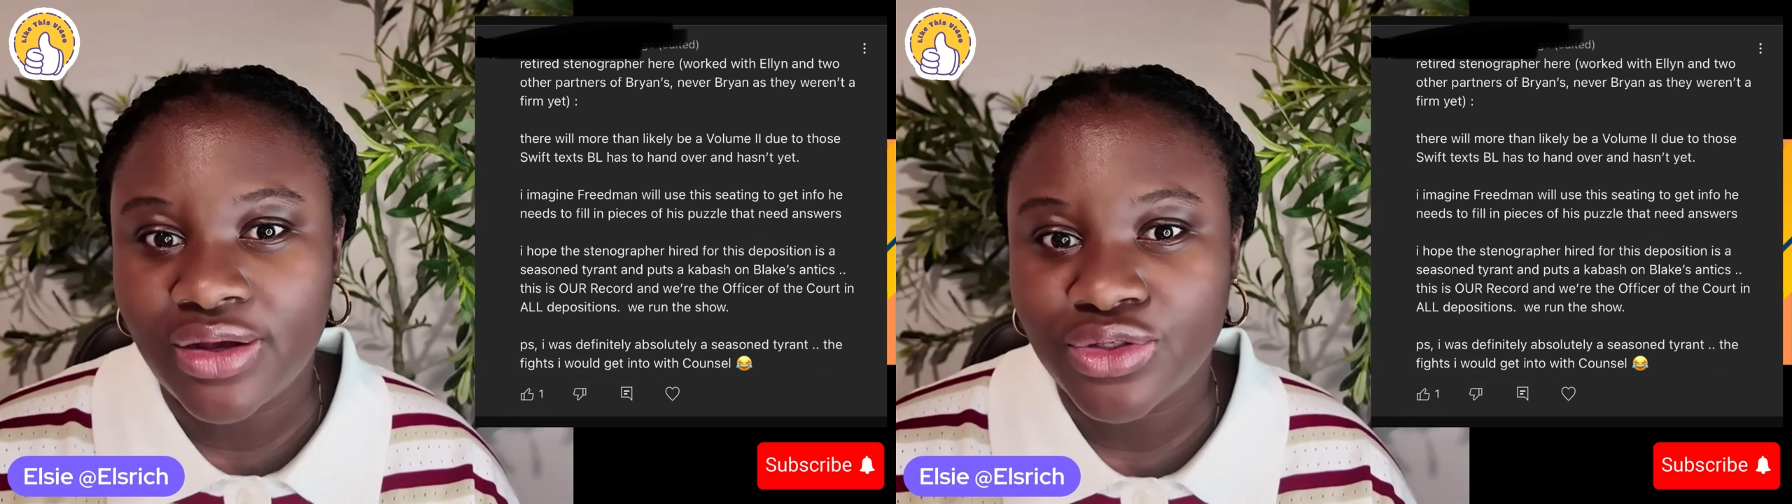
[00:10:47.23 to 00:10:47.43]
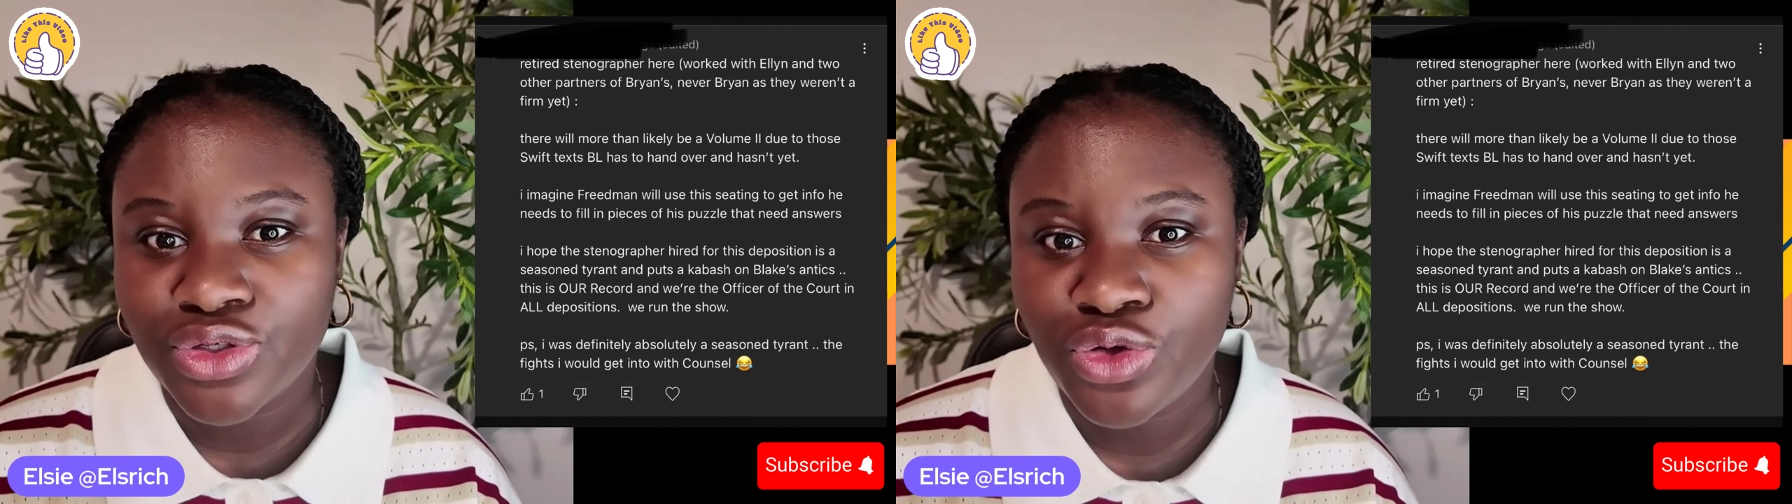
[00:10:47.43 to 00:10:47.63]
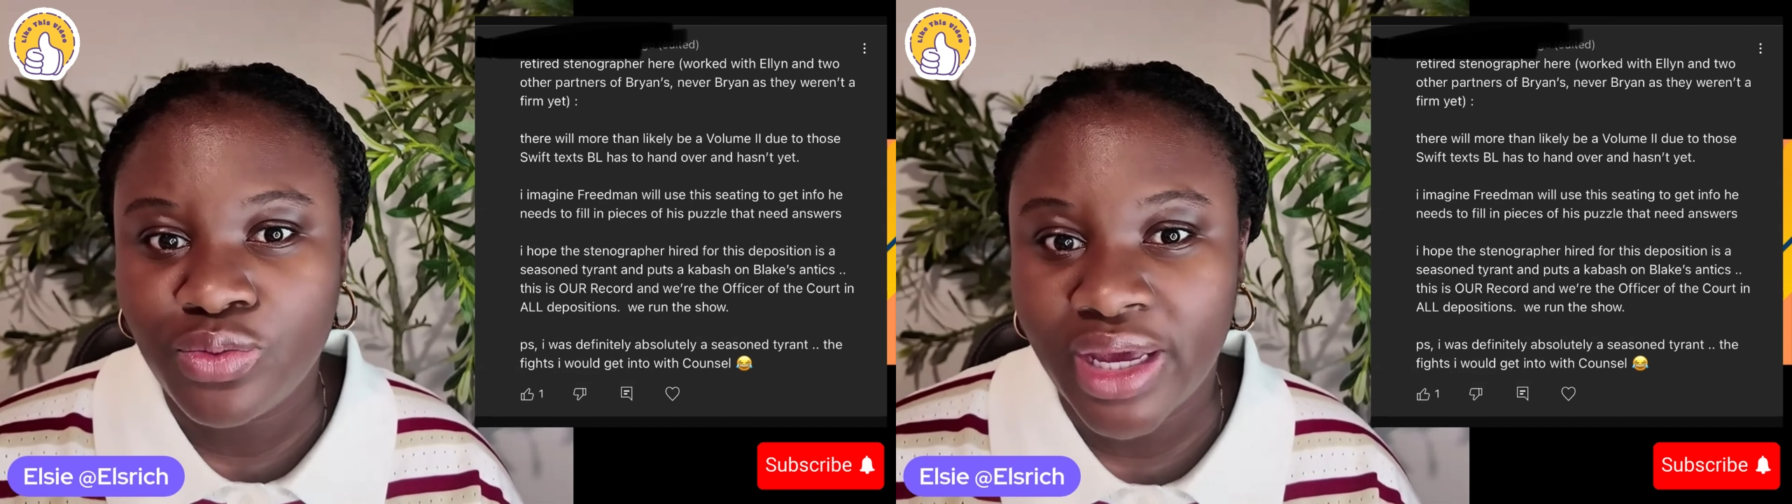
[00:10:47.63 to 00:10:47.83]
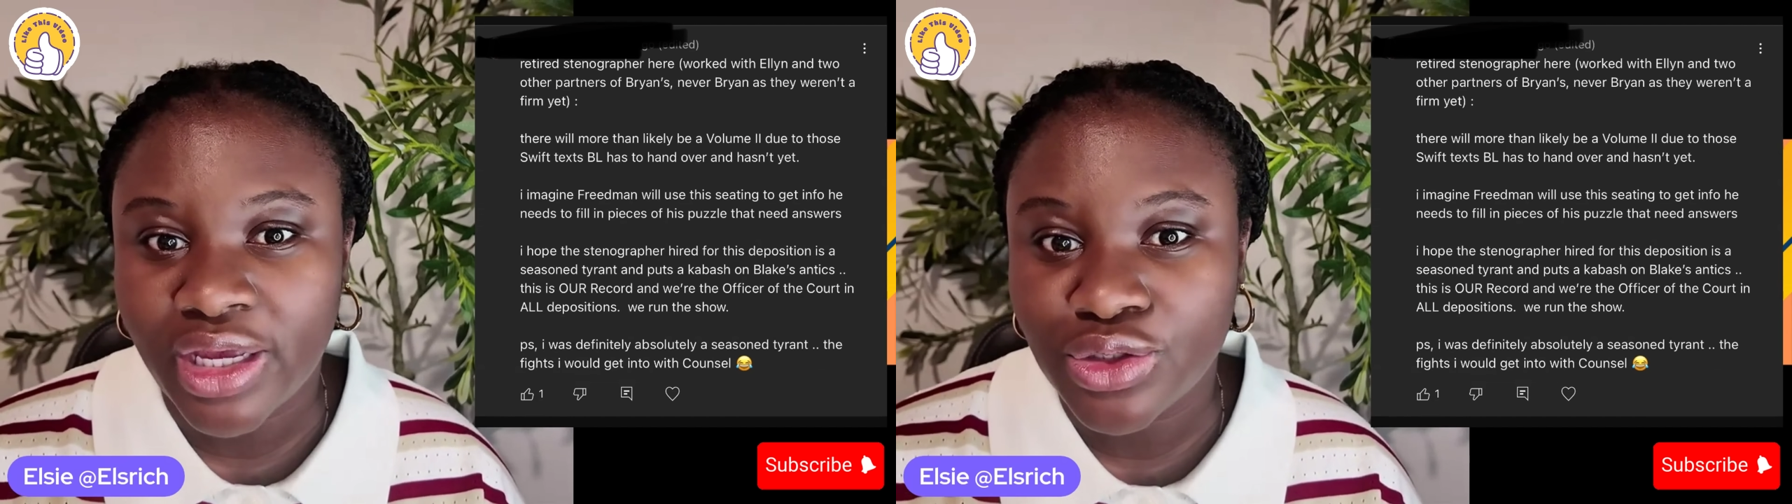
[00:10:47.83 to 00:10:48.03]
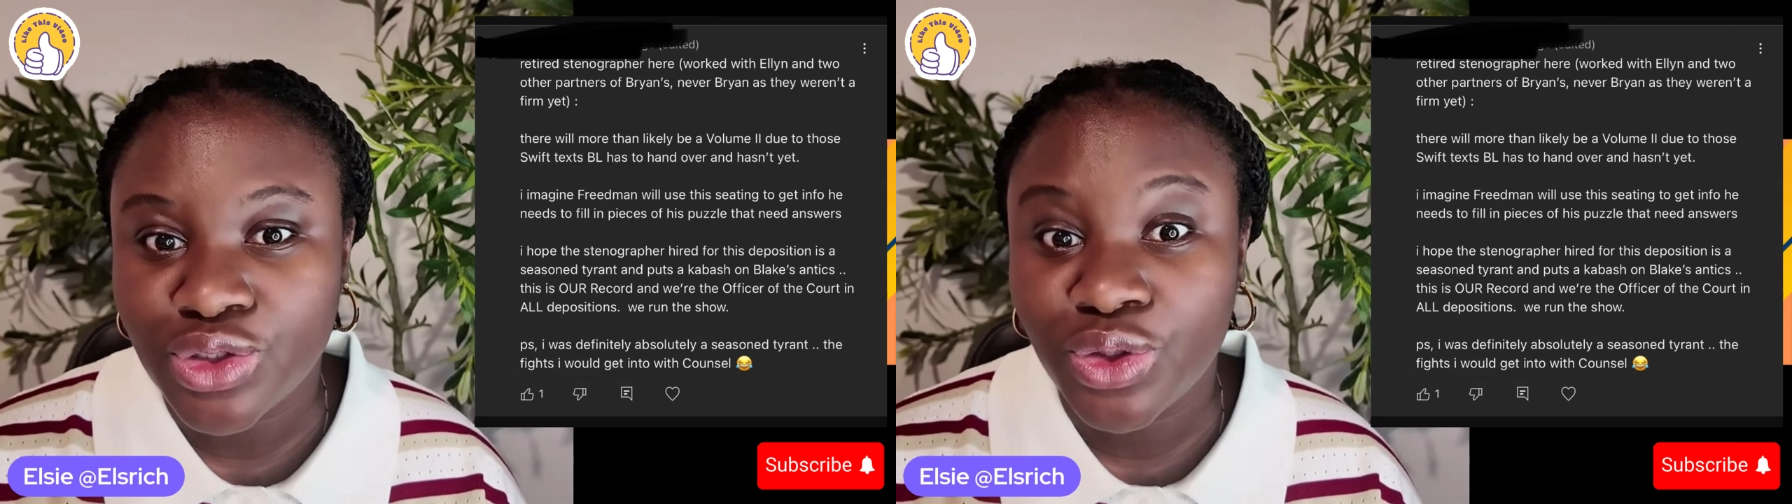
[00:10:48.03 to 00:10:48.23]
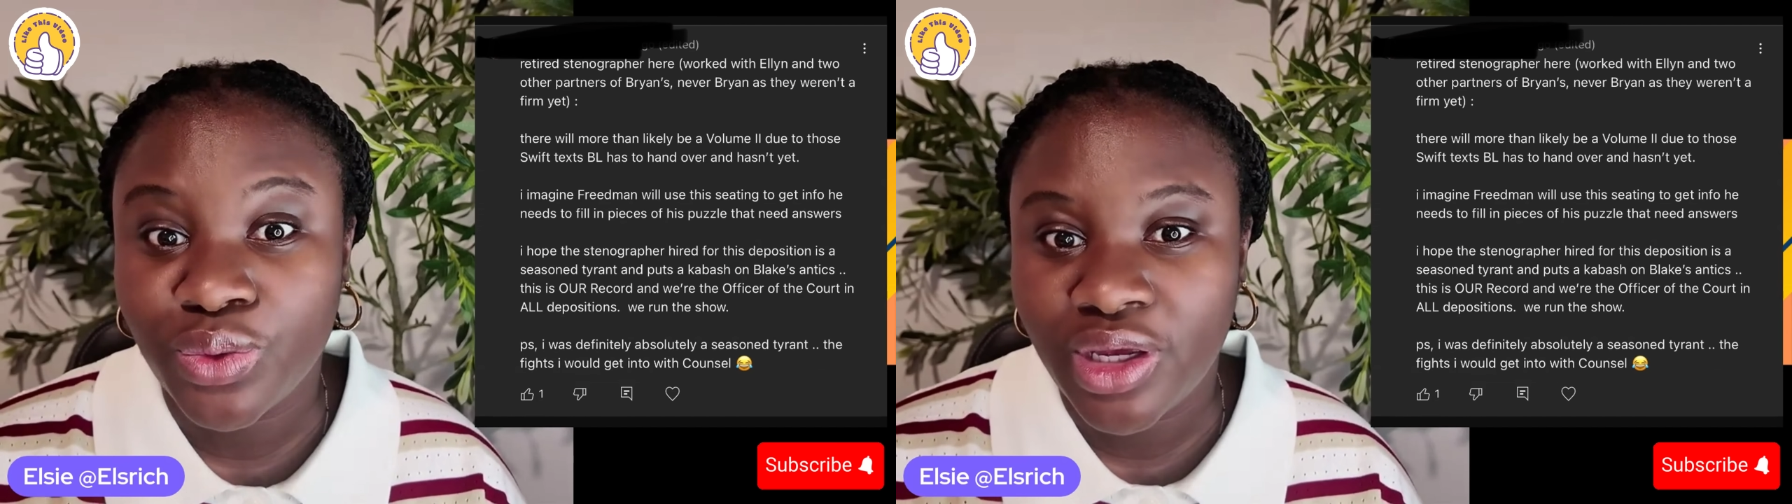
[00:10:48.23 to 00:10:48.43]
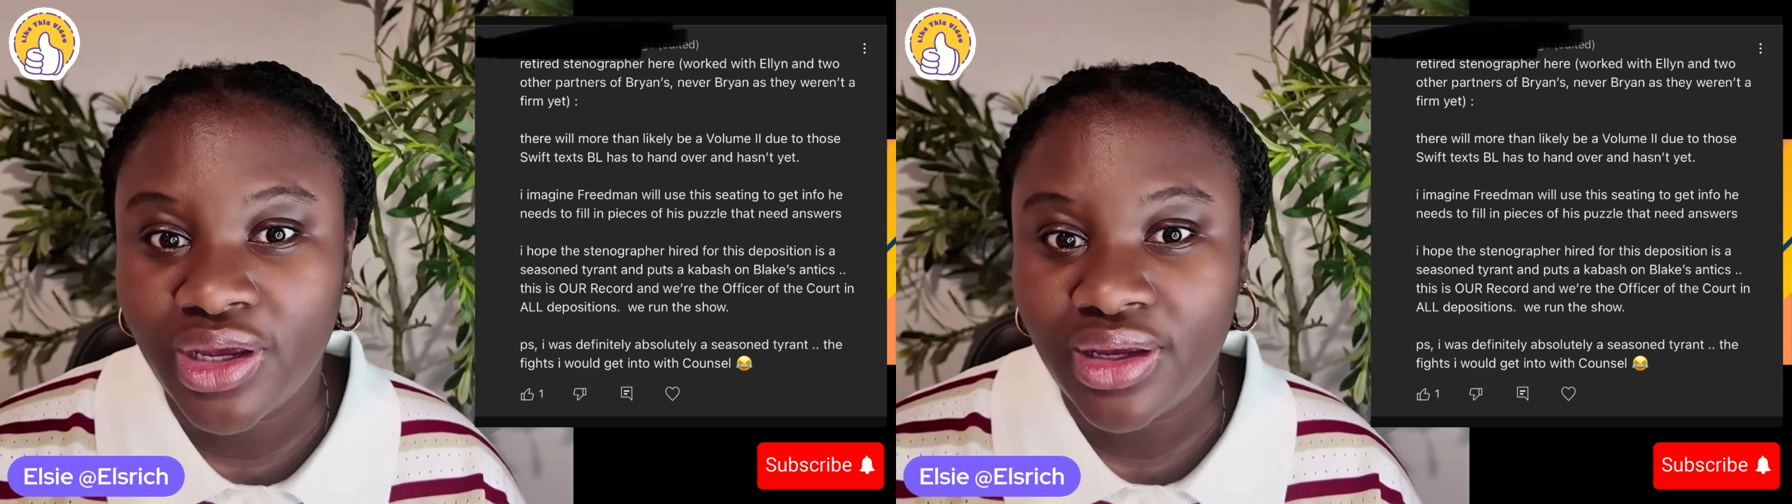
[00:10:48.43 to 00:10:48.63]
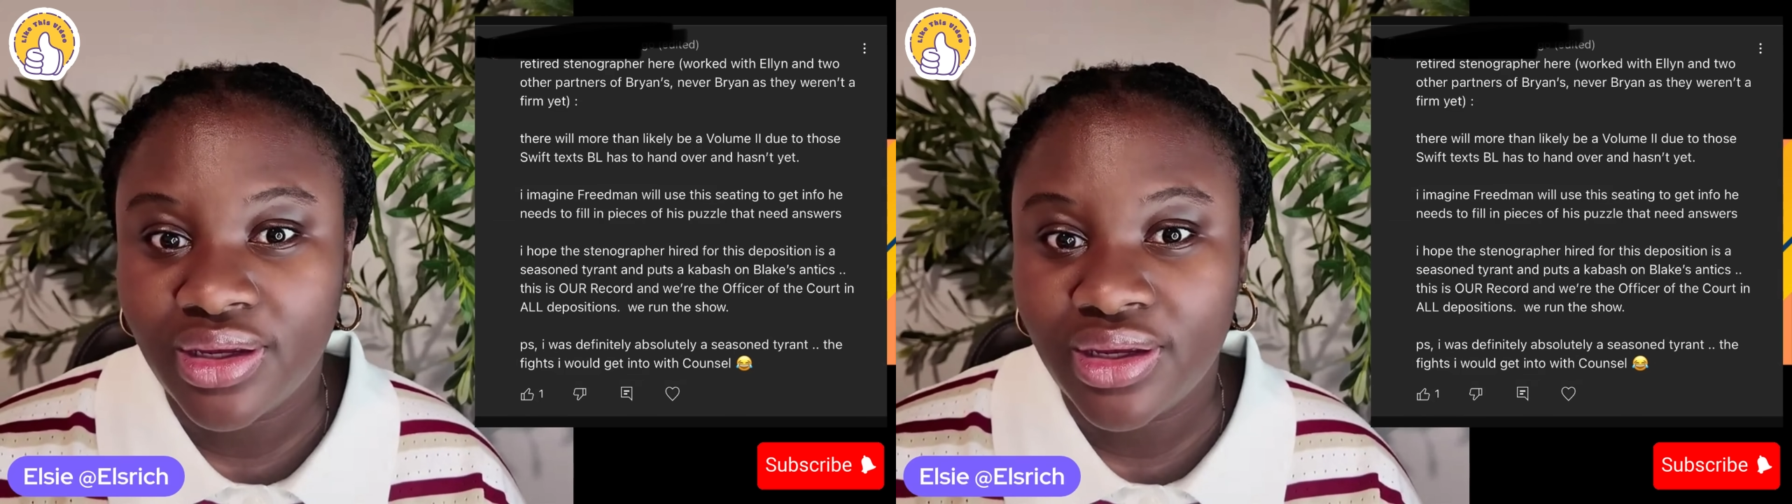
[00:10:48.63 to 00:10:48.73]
sue Megan Twohey.